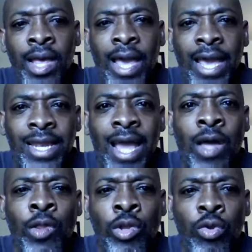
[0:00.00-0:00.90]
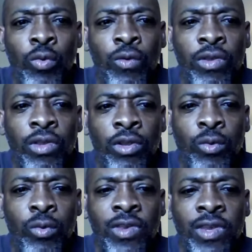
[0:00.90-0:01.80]
And now the new
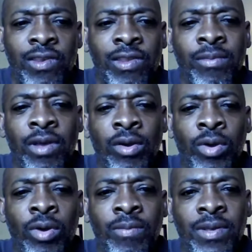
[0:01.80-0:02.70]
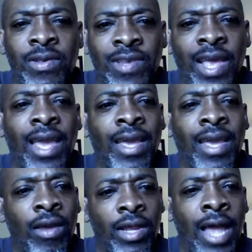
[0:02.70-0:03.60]
systems are going to be
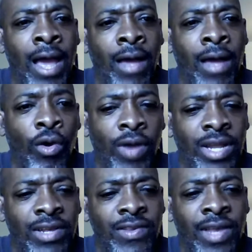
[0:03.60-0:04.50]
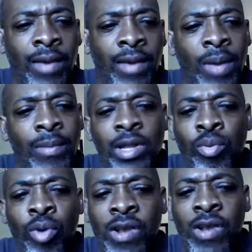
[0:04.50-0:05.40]
saying, and now they're already saying, maybe
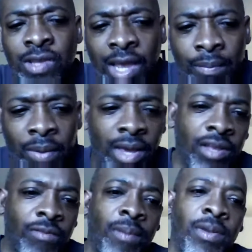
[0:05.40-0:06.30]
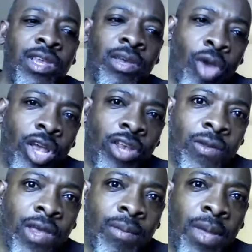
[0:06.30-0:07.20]
LeBron should take pay cuts, maybe D-Wade
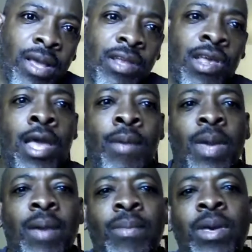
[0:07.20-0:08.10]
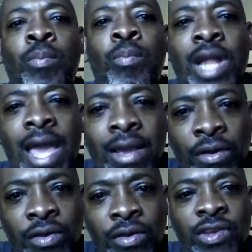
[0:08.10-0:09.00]
should take pay cuts, maybe
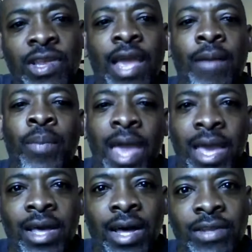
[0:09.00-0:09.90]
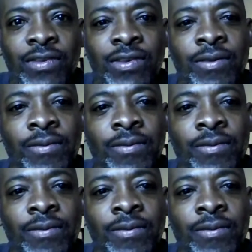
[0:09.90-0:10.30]
players should take pay cuts